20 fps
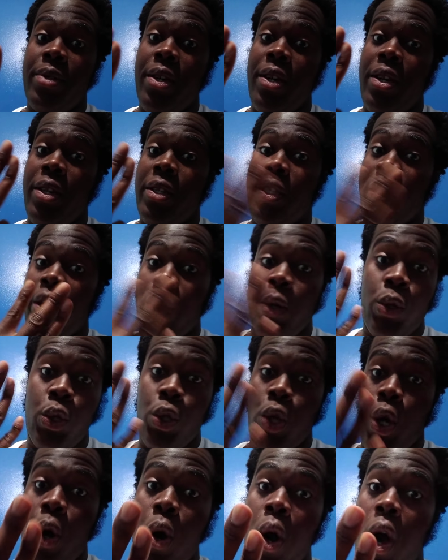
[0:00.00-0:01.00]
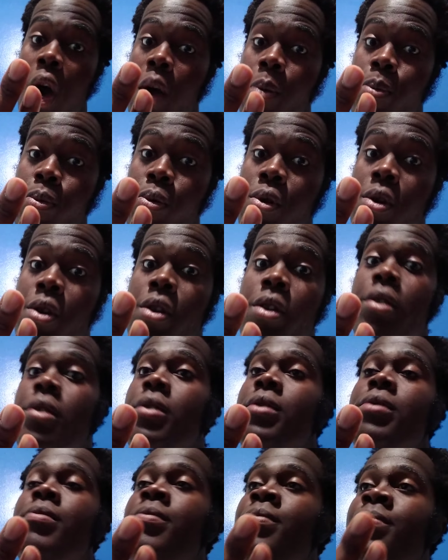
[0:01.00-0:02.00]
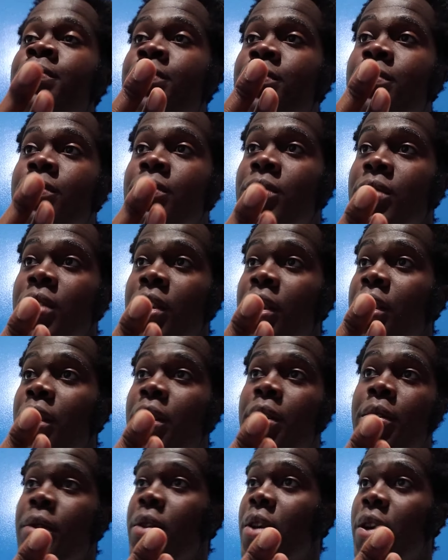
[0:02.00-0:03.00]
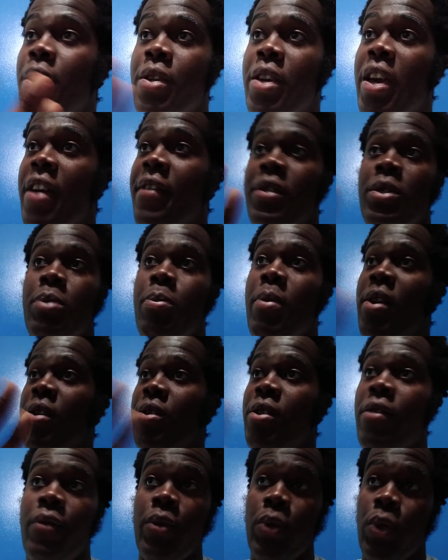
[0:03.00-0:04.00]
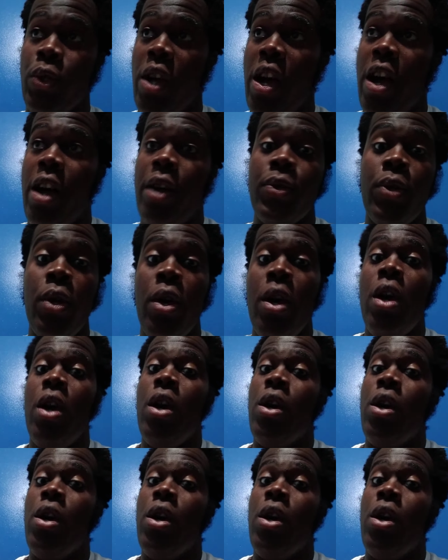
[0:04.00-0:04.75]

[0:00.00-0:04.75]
and Teochew opera. You know, you have these many different styles.